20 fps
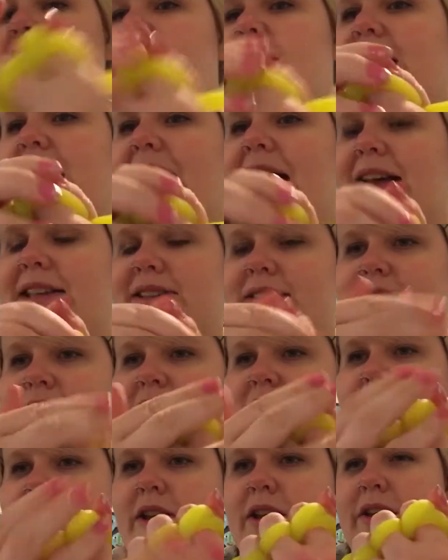in class
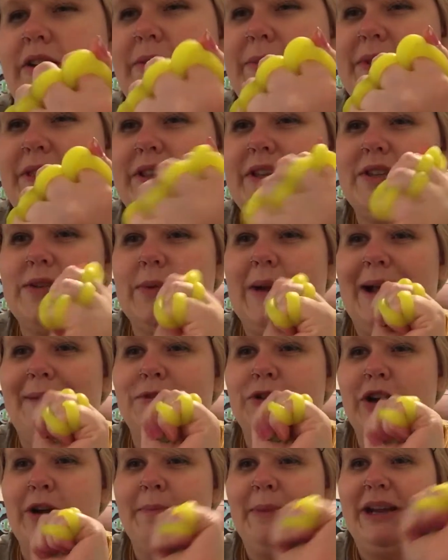with these
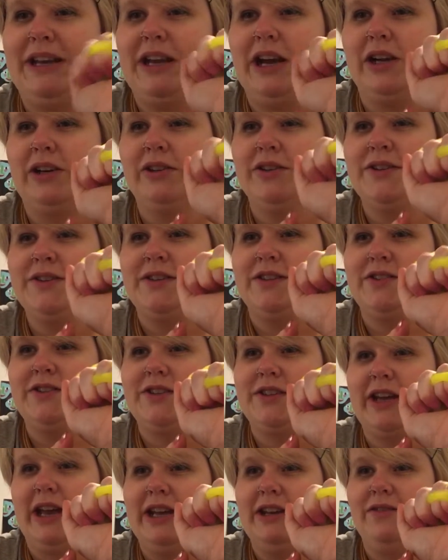wrapped around my knuckles and
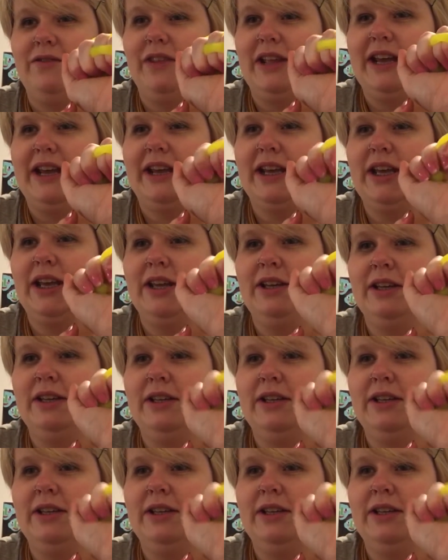just kind of like